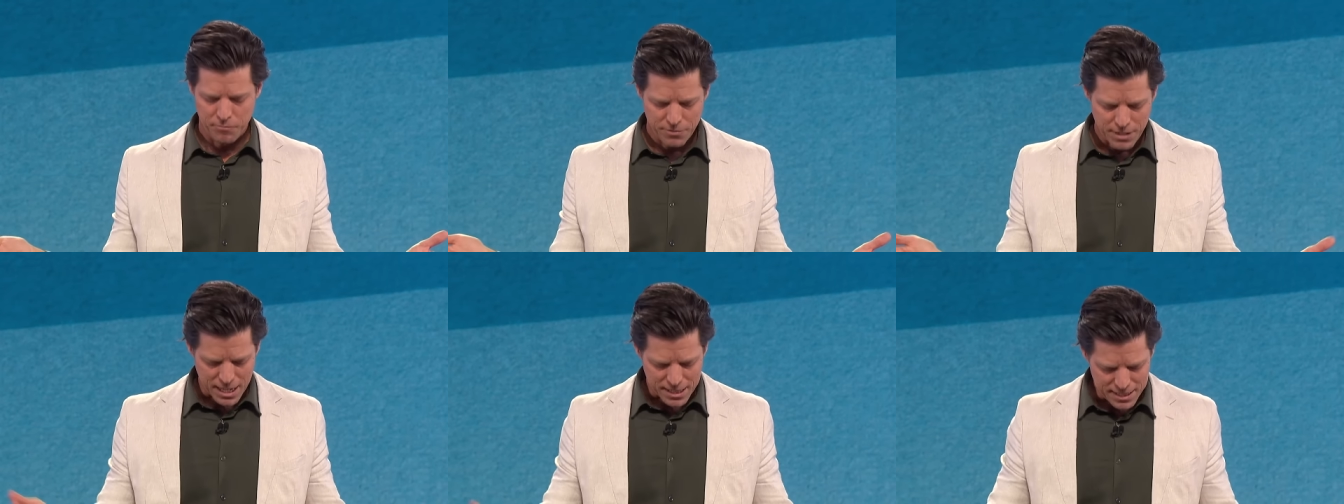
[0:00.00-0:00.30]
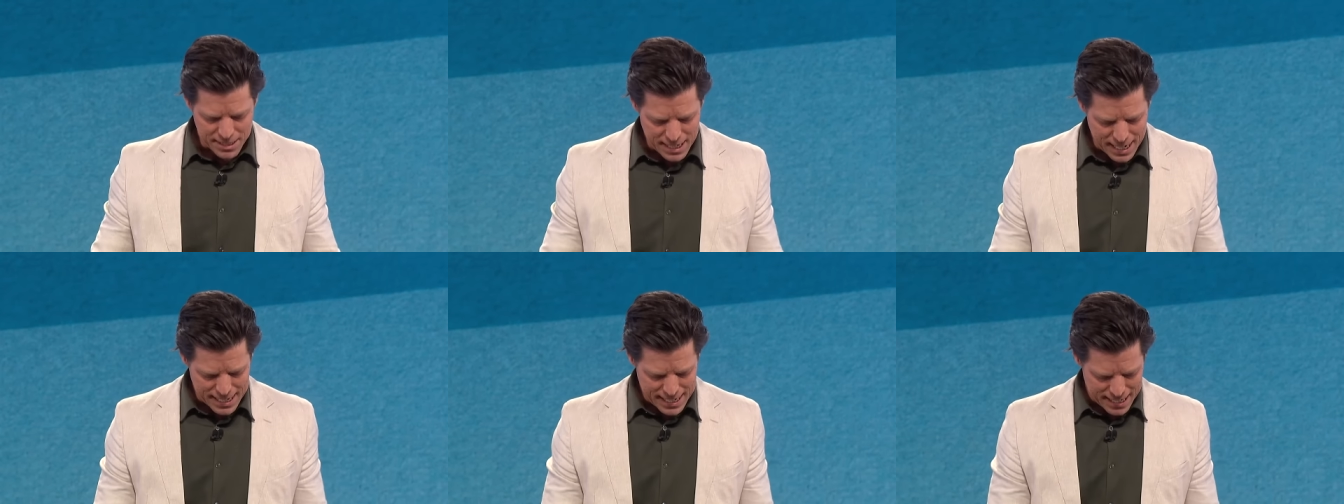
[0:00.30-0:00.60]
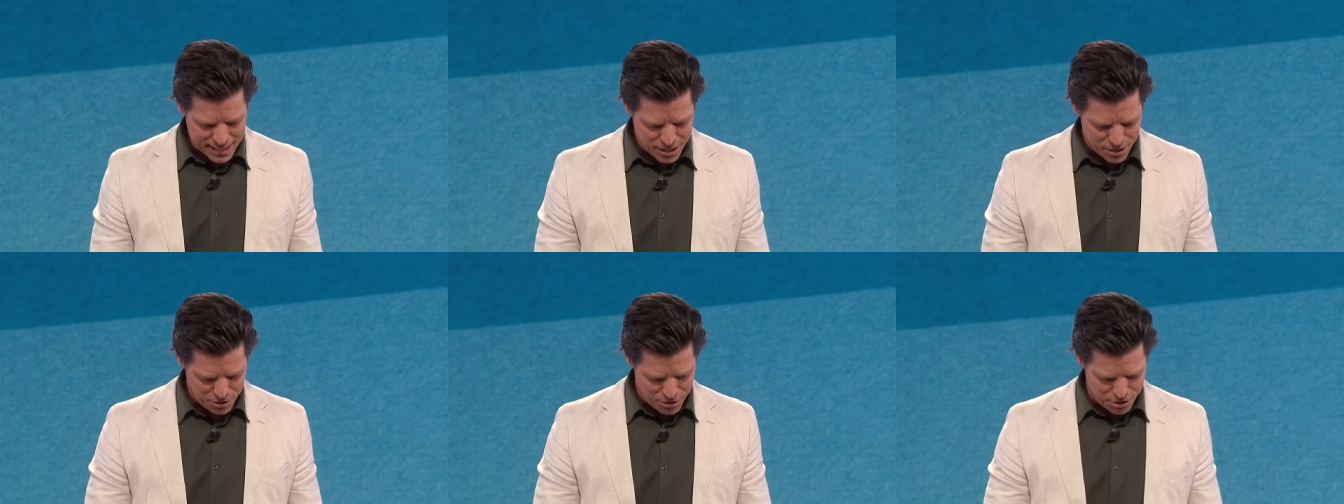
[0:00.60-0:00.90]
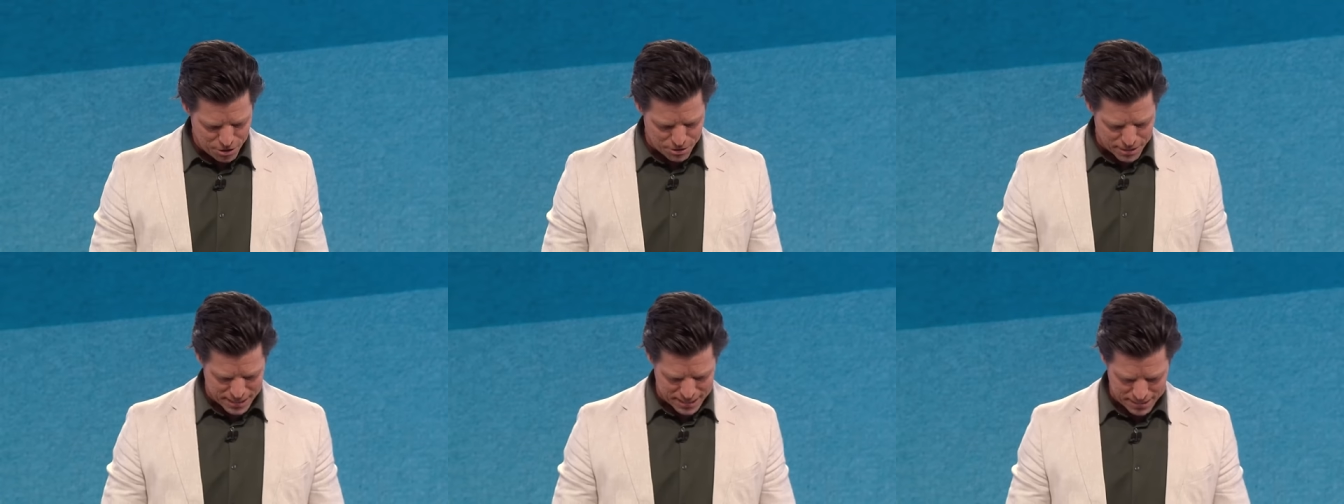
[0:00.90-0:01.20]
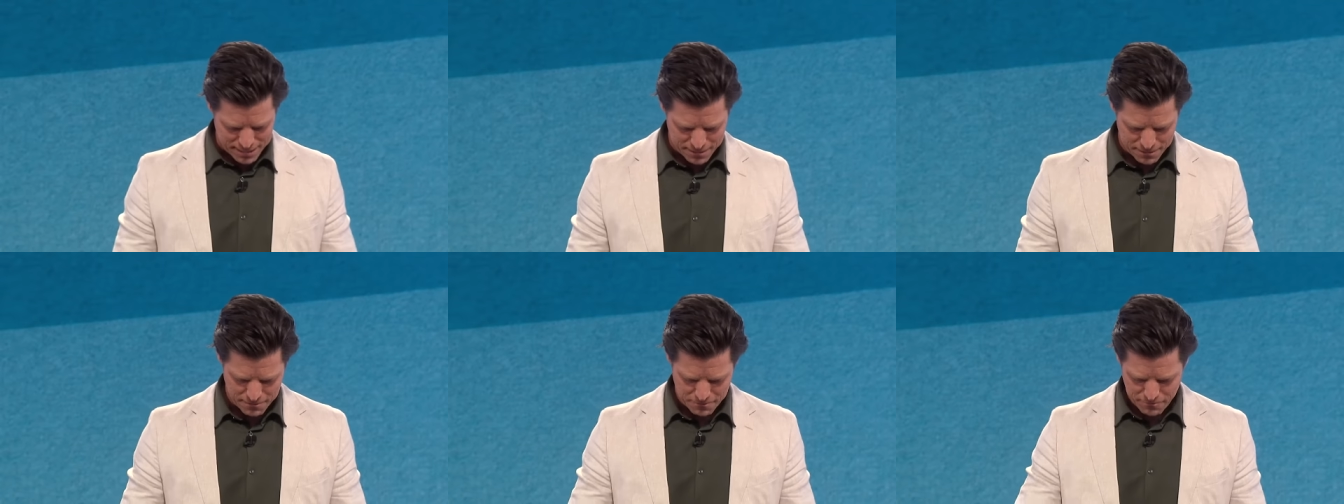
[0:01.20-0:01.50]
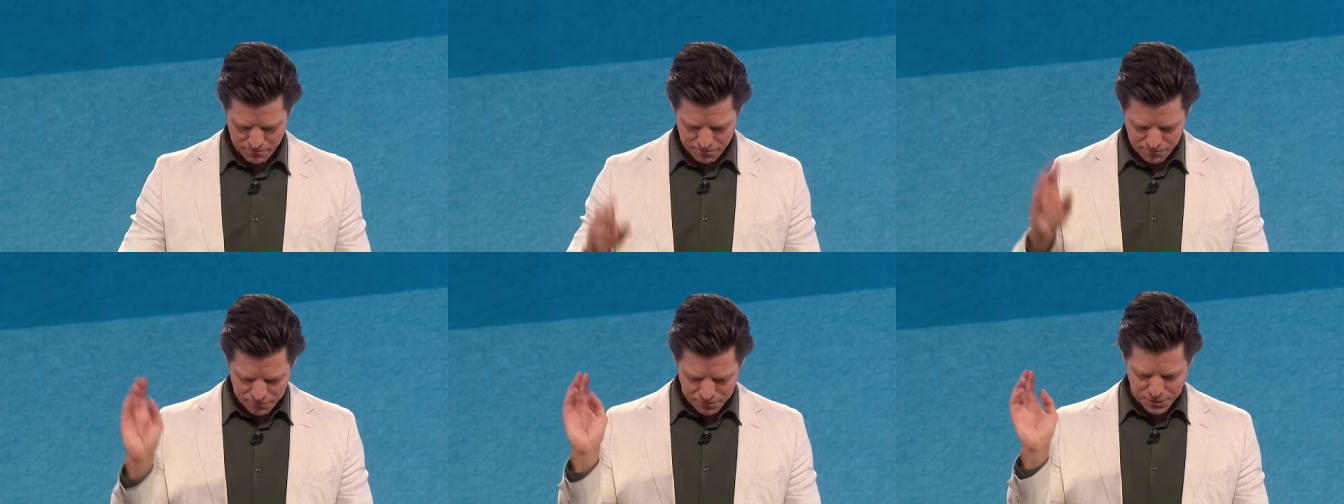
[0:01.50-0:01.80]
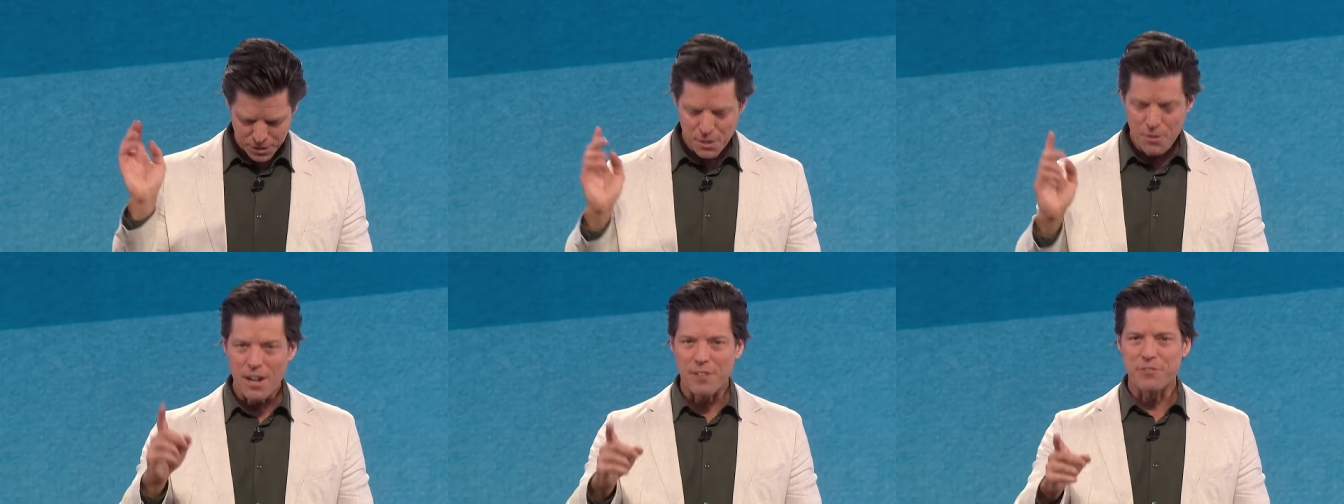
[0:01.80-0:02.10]
That's not how you do it.
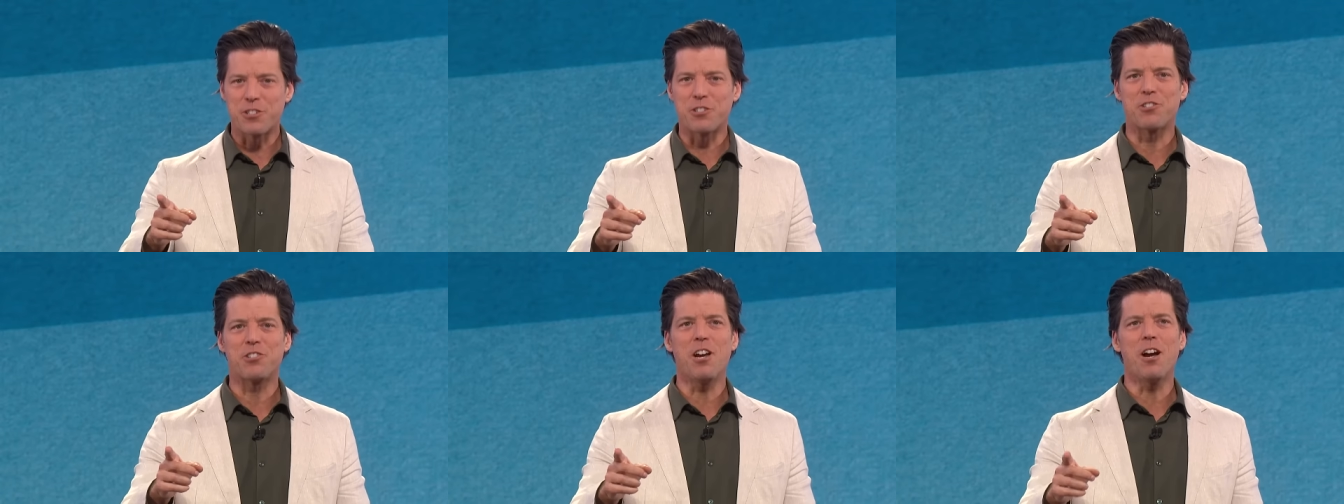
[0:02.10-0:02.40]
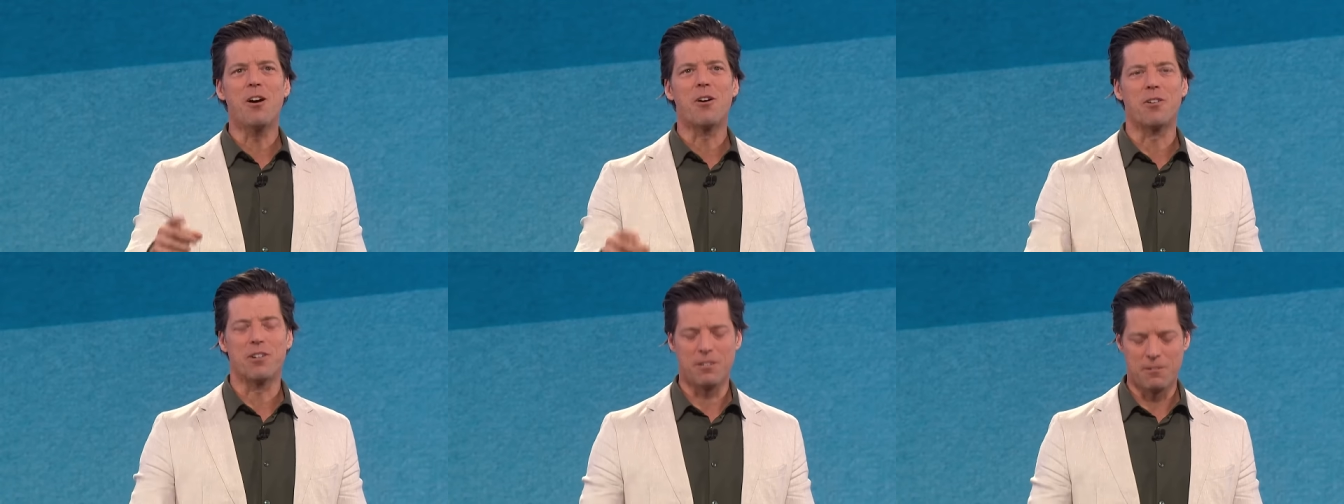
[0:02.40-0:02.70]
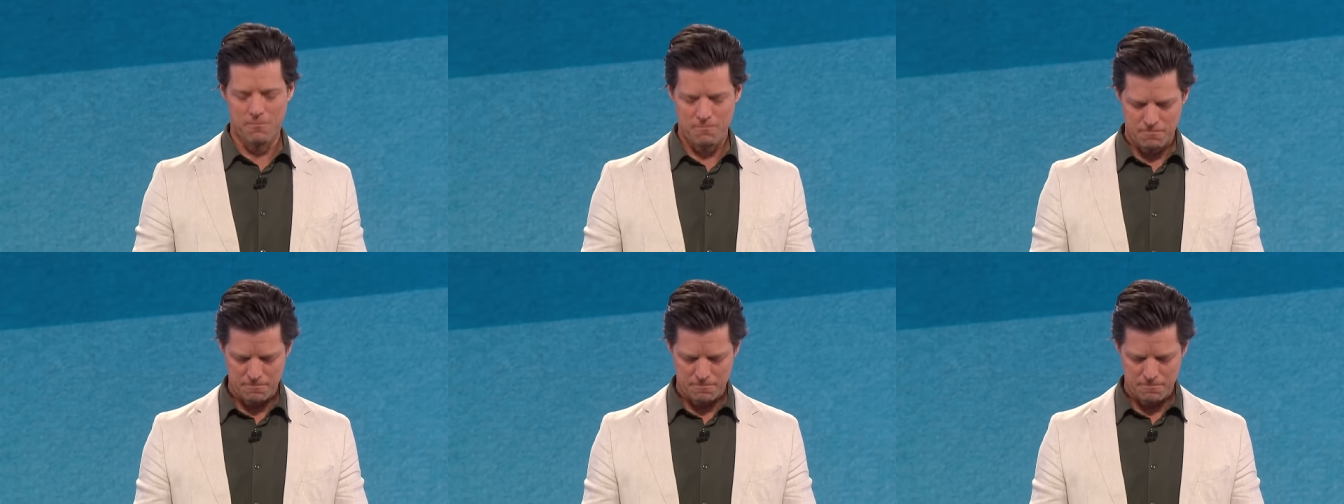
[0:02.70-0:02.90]
You have to sow.